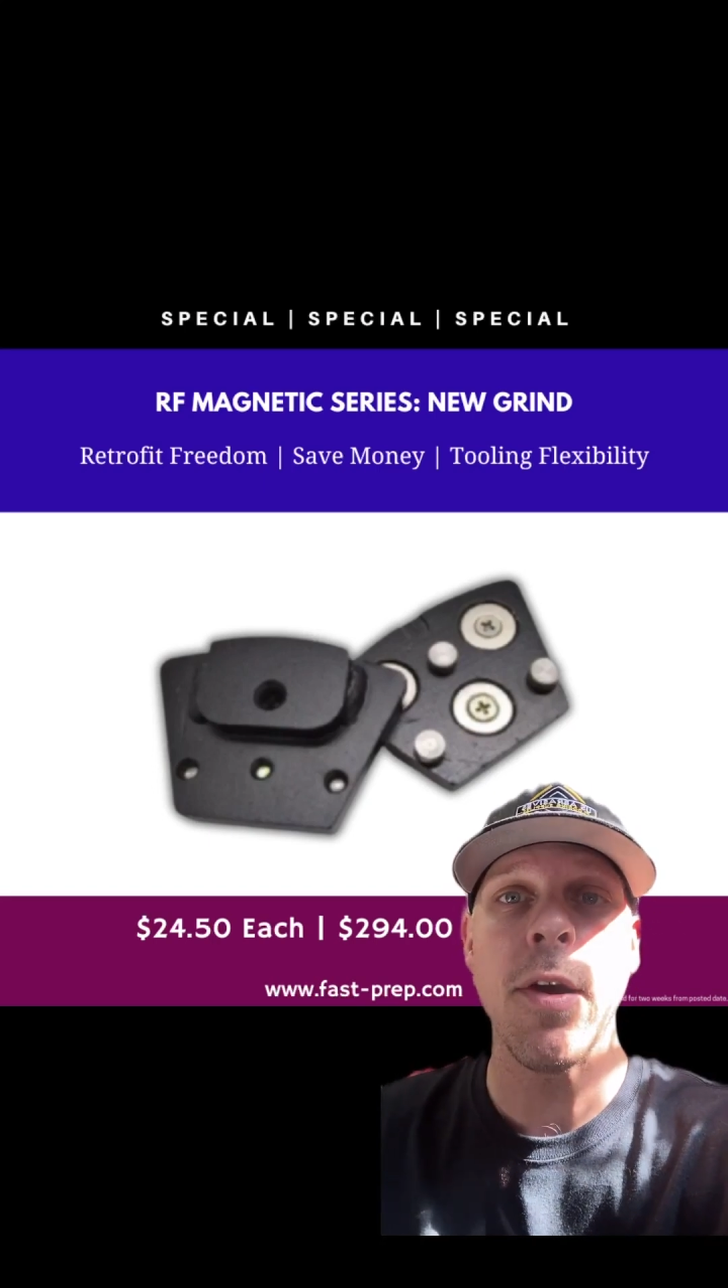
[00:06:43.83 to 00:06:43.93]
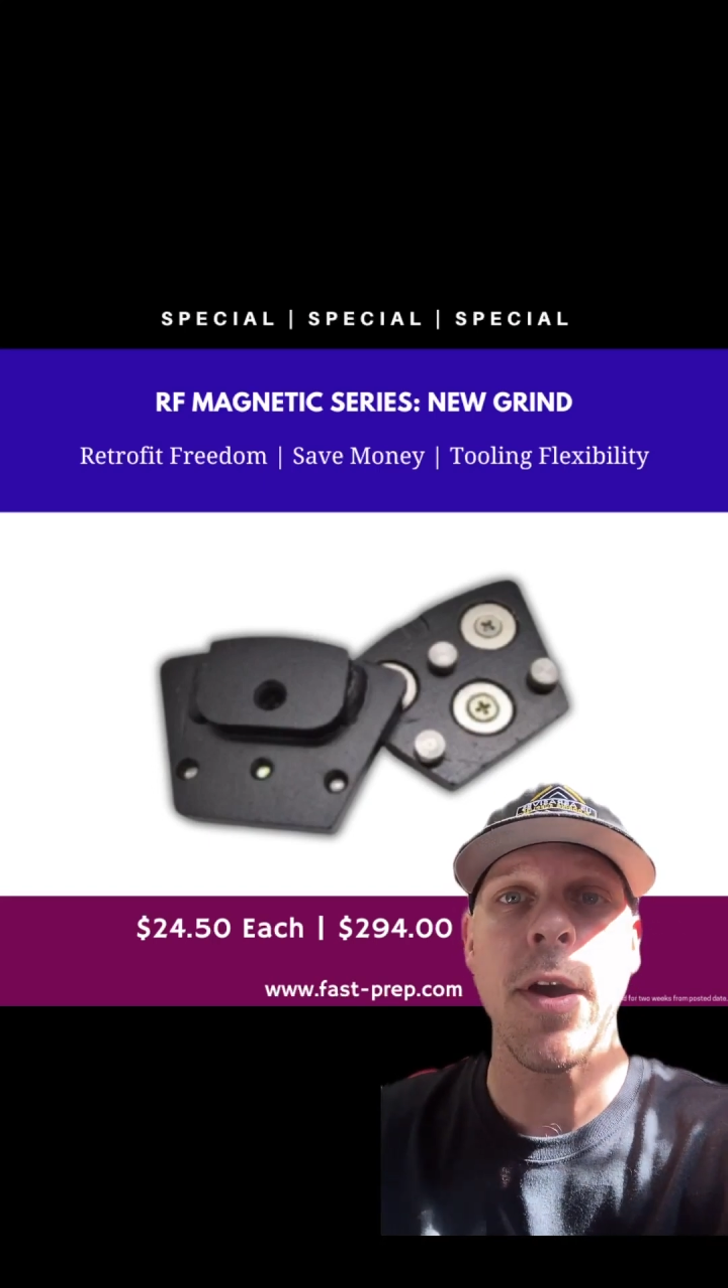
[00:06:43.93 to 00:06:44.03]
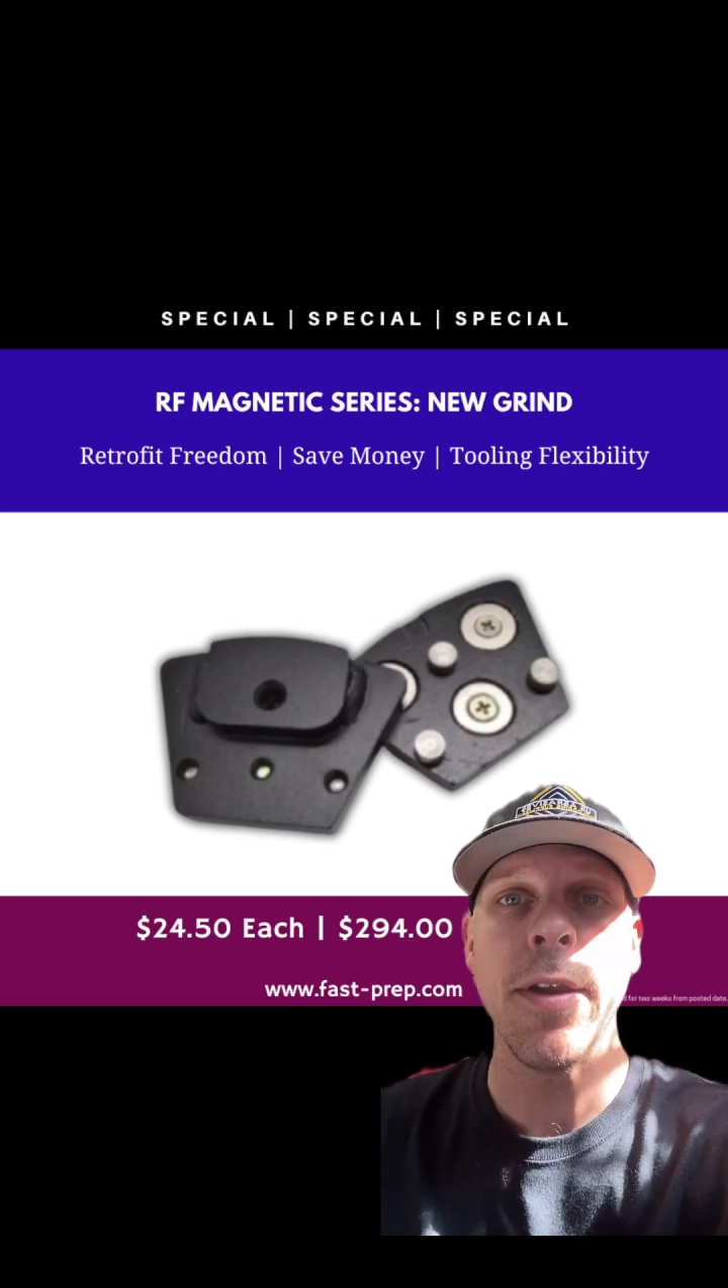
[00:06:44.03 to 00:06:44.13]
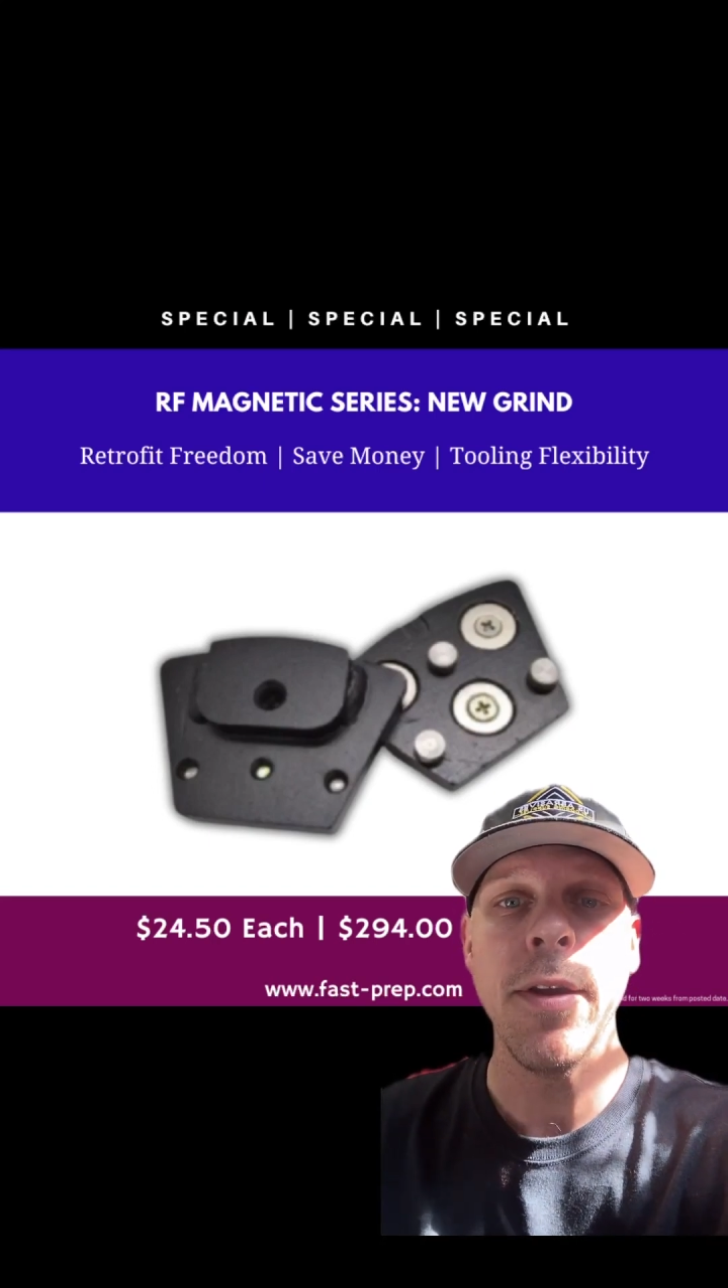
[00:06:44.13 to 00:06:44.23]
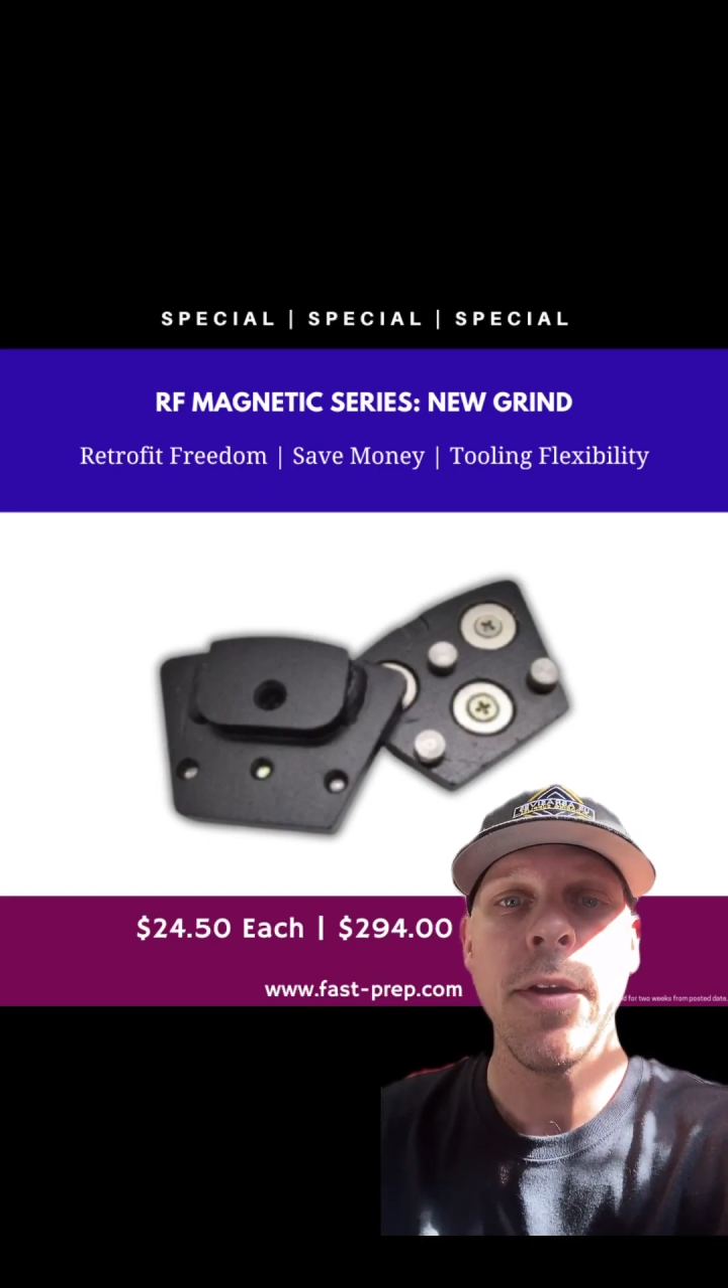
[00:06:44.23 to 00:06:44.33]

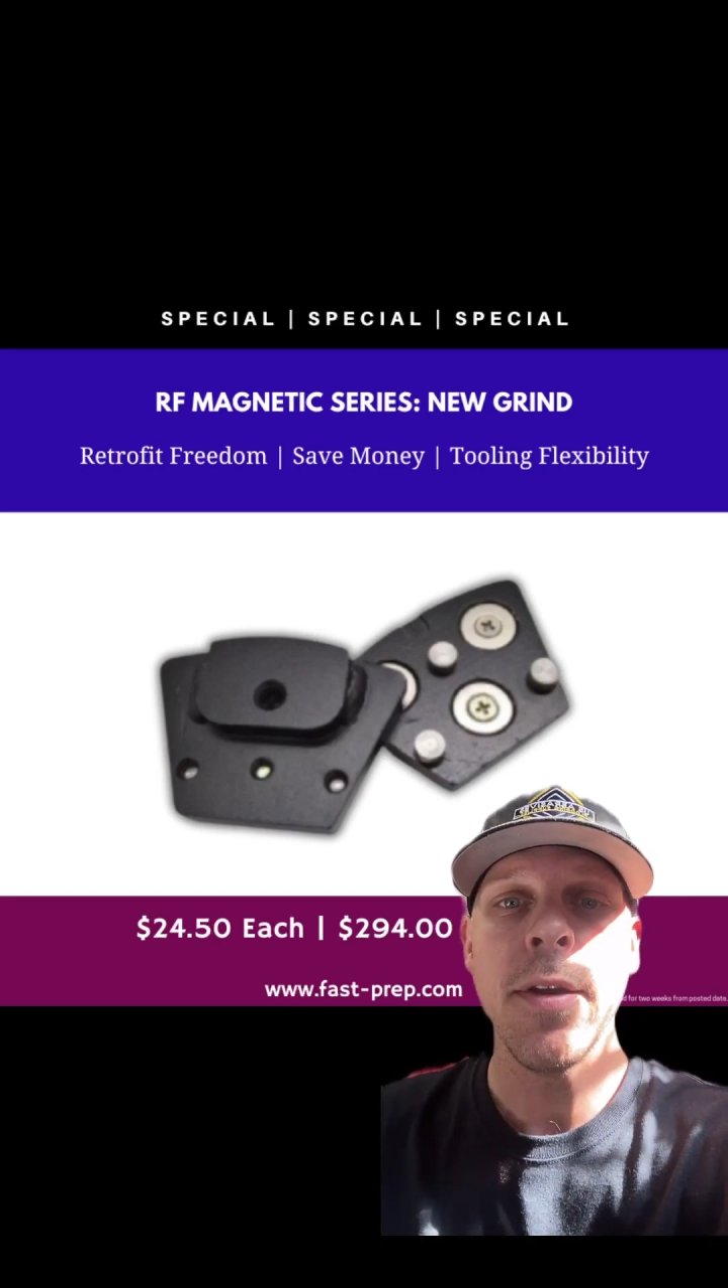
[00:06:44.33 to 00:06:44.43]
on.